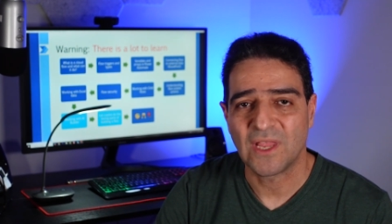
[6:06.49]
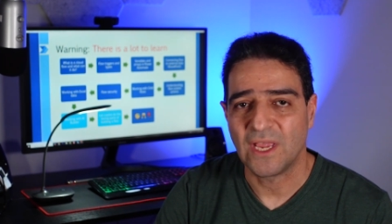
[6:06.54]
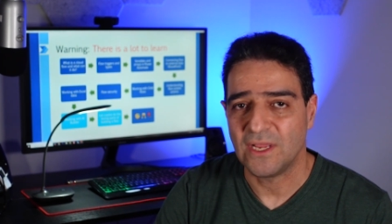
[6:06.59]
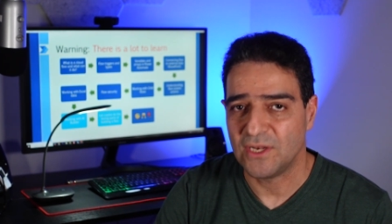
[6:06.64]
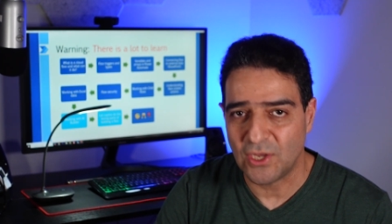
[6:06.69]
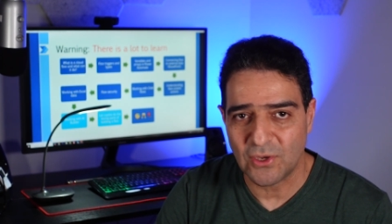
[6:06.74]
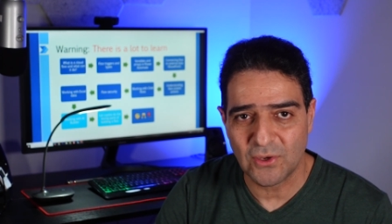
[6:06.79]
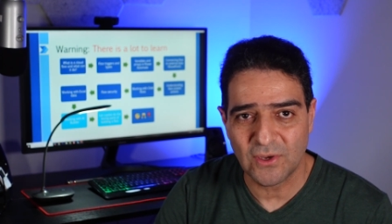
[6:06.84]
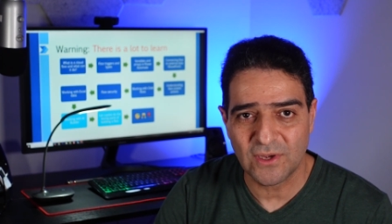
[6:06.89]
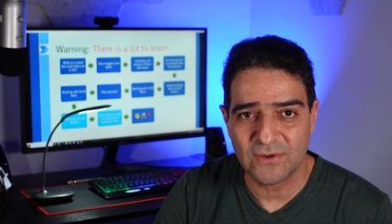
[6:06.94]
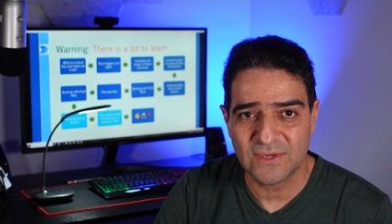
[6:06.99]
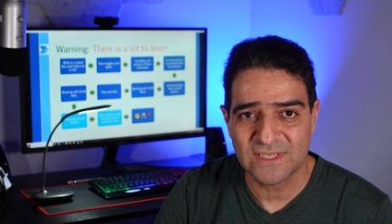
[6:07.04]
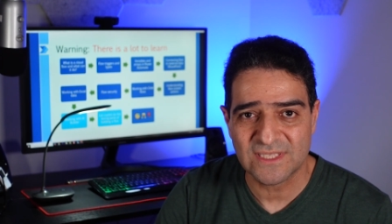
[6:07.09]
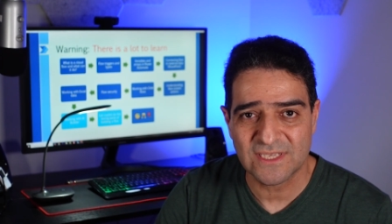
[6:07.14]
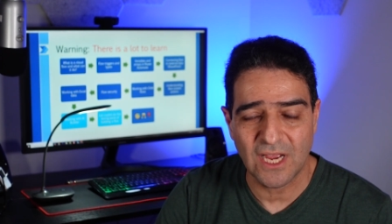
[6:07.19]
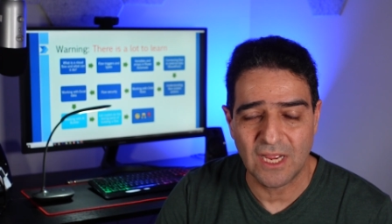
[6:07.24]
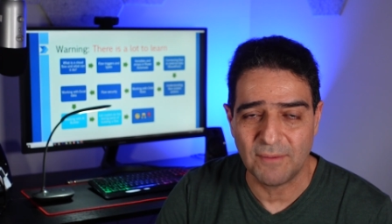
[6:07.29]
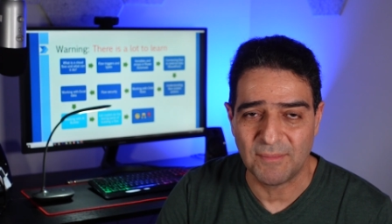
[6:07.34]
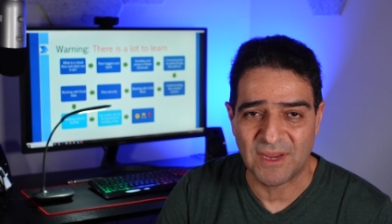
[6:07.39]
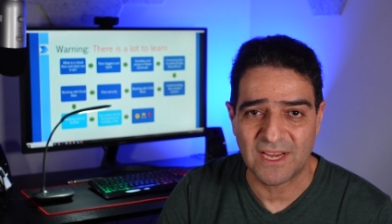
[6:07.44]
New Year is
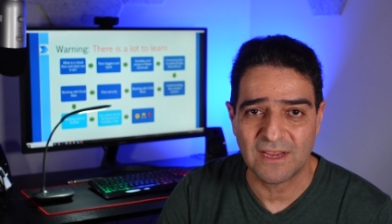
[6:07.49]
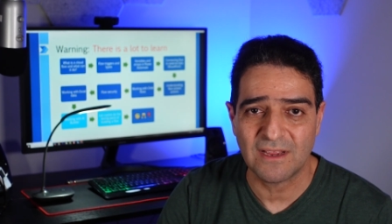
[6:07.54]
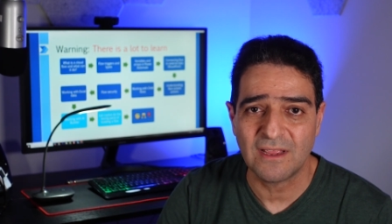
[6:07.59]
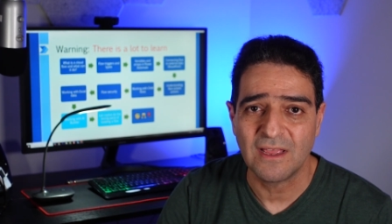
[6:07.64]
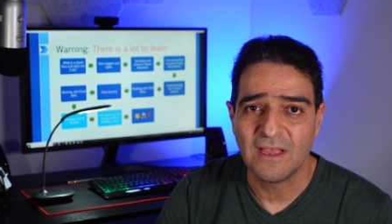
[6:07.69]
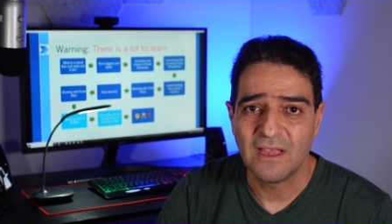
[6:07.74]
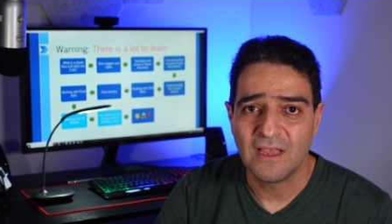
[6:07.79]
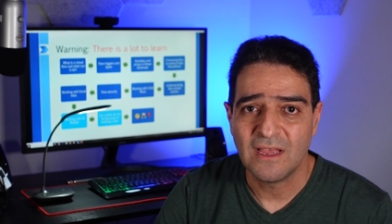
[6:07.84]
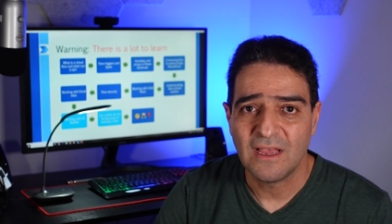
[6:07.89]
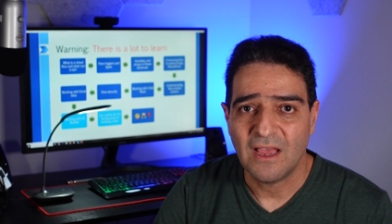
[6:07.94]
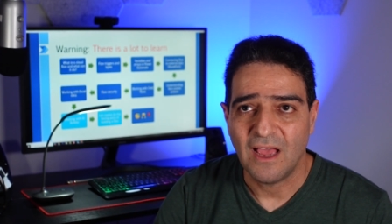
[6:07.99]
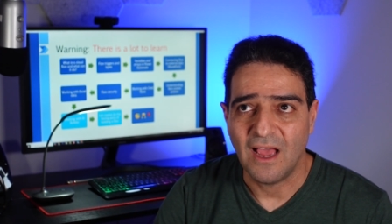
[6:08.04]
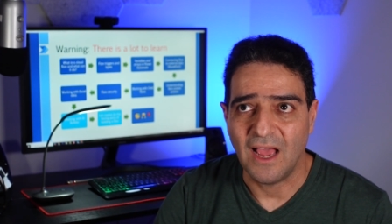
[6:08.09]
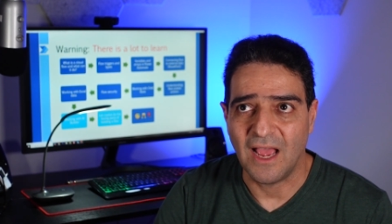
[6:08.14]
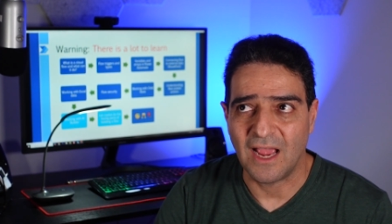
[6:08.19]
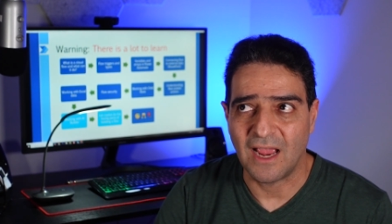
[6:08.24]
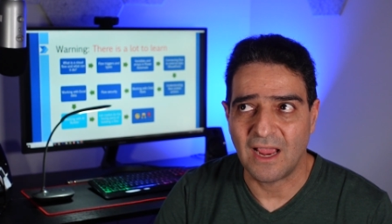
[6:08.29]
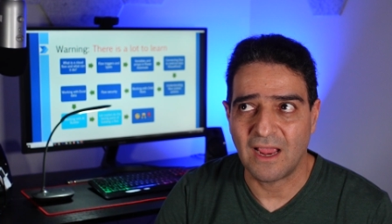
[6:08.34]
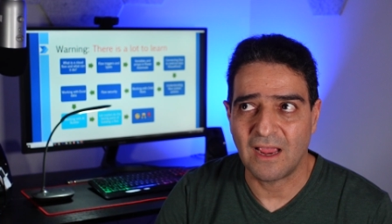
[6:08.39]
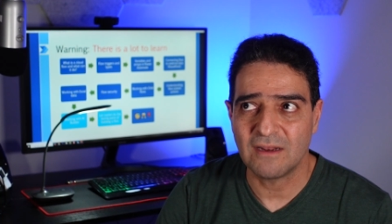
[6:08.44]
coming
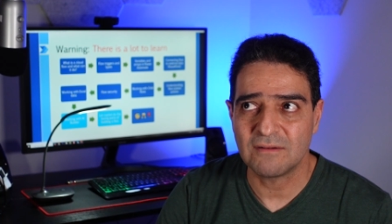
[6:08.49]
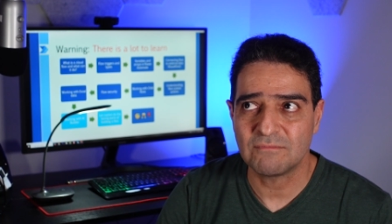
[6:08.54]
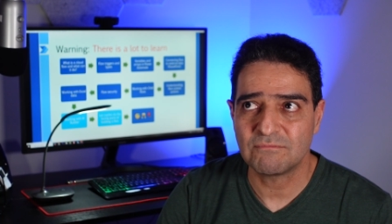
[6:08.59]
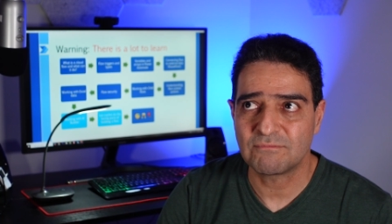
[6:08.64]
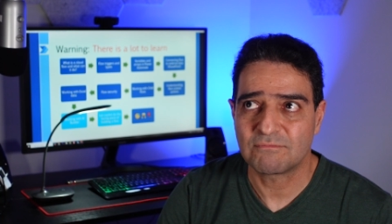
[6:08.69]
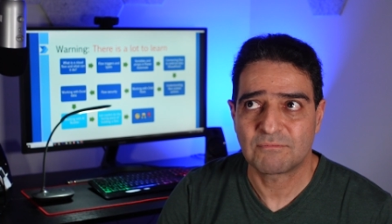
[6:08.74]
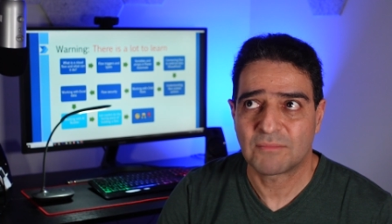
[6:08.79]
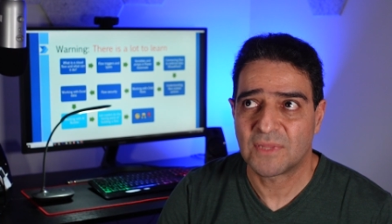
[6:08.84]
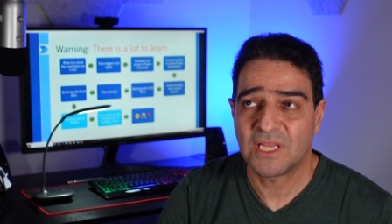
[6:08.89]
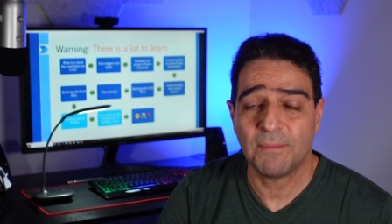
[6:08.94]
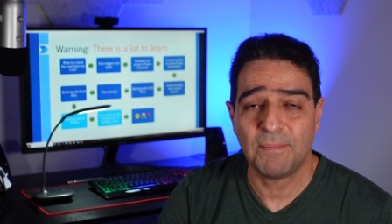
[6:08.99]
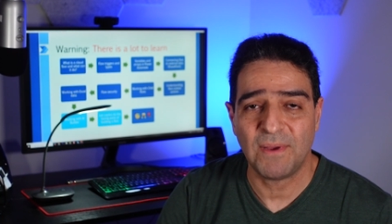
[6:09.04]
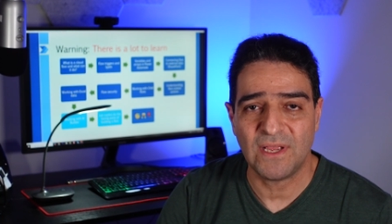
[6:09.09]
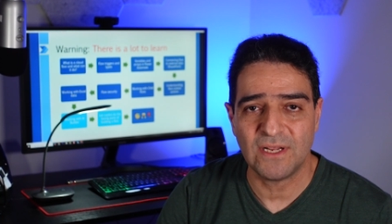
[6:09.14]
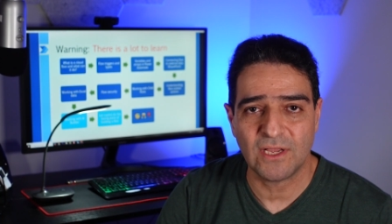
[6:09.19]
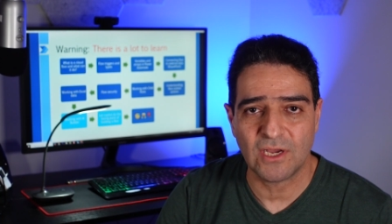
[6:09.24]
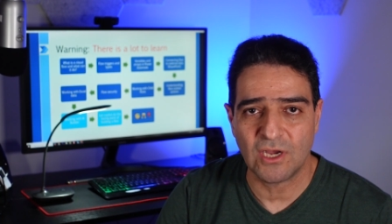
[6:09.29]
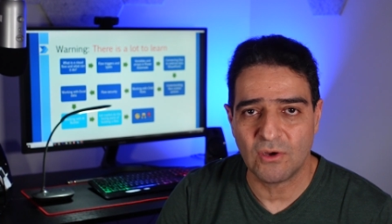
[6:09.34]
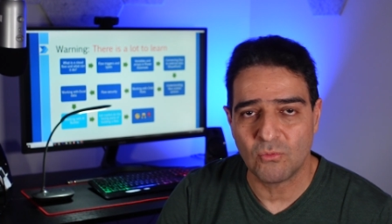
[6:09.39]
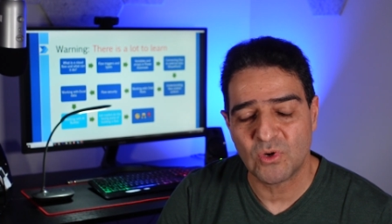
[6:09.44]
and
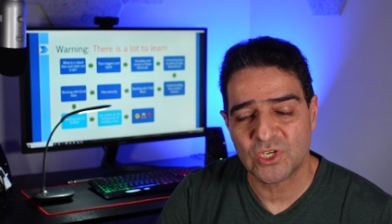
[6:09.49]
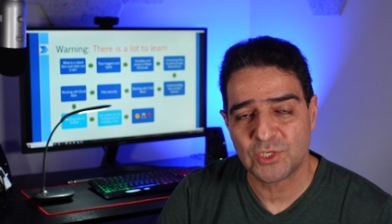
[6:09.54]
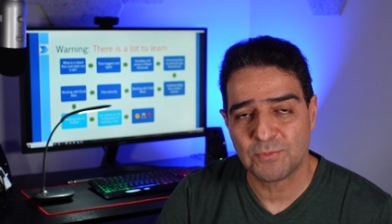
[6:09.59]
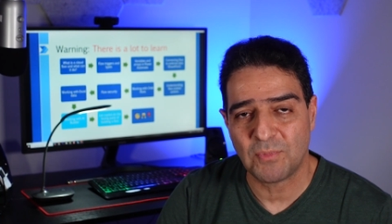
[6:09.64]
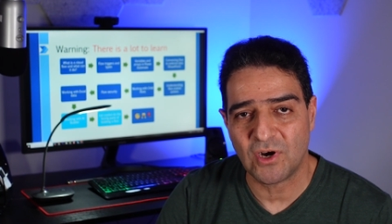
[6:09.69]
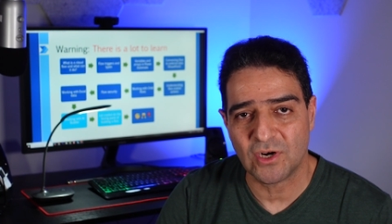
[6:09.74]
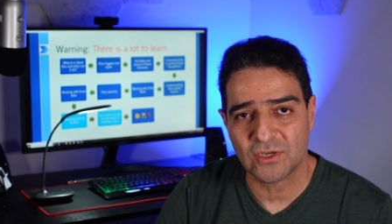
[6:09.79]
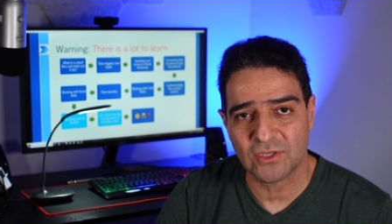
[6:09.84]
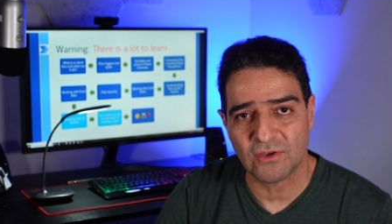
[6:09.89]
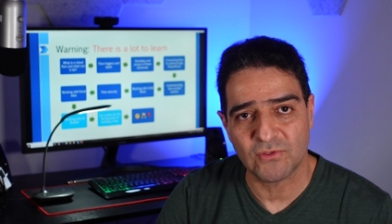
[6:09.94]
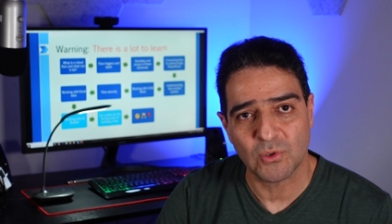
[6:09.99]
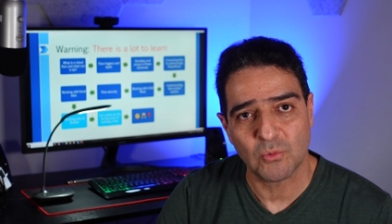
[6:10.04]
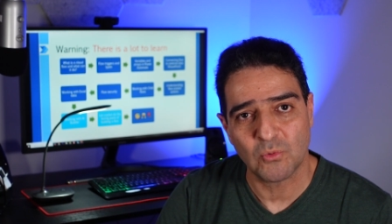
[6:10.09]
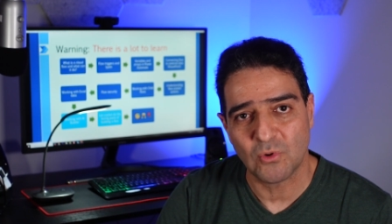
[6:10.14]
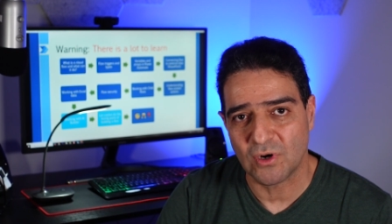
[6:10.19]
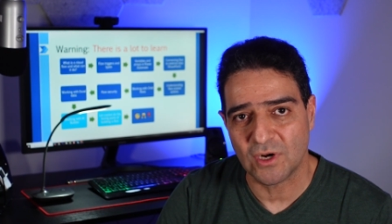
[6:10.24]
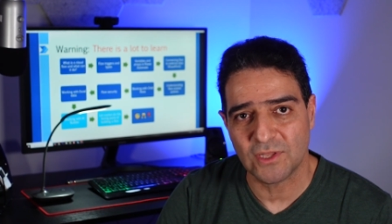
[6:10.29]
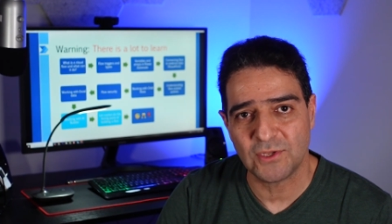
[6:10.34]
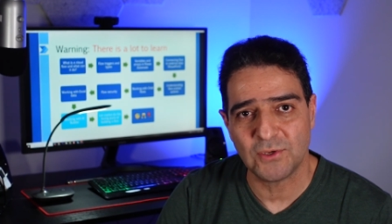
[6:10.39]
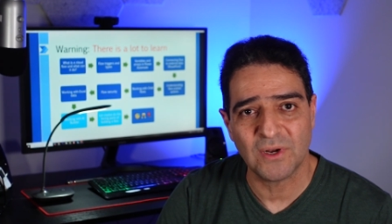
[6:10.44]
depending on which part of the
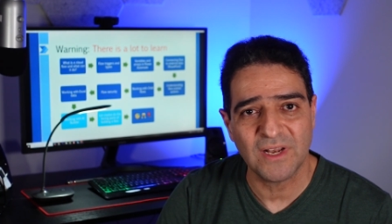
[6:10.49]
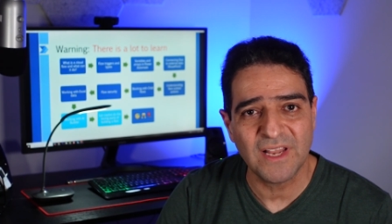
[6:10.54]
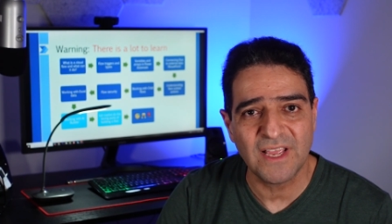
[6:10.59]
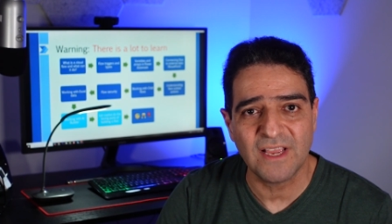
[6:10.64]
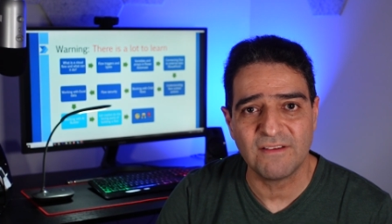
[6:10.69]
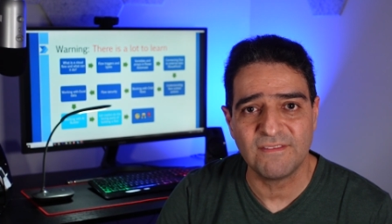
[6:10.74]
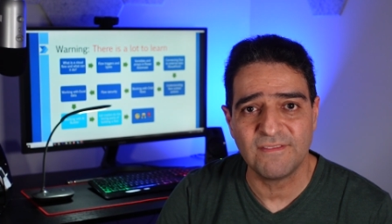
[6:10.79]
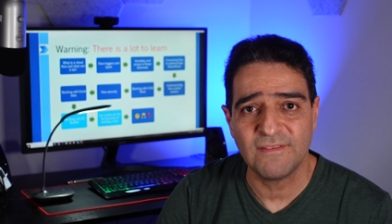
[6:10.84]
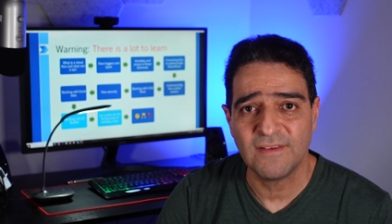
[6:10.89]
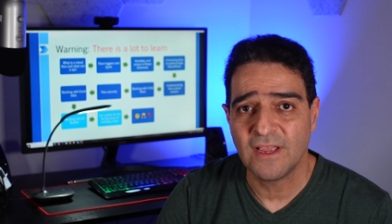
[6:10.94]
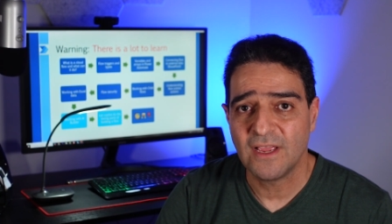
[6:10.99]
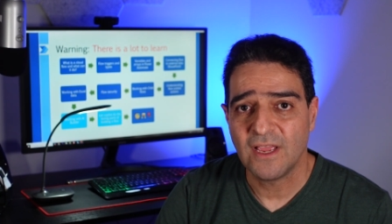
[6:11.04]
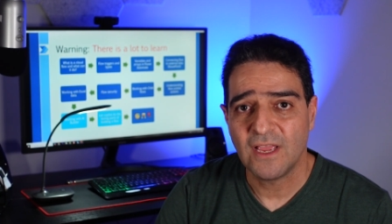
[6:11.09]
world you live,